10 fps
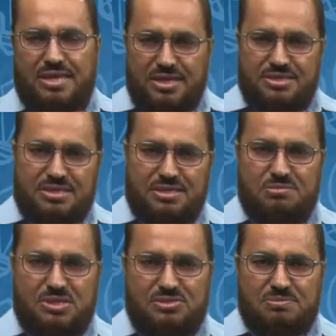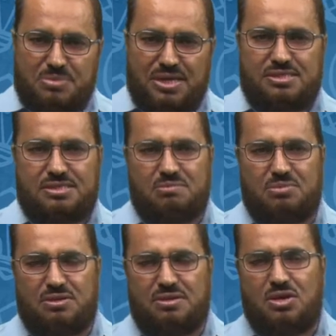Hit here means past
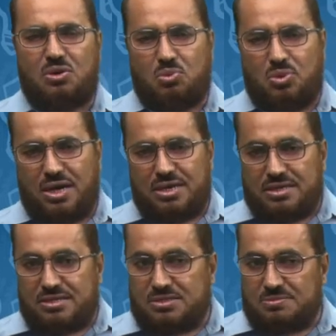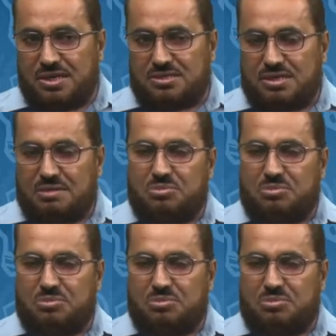simple. Why it is past?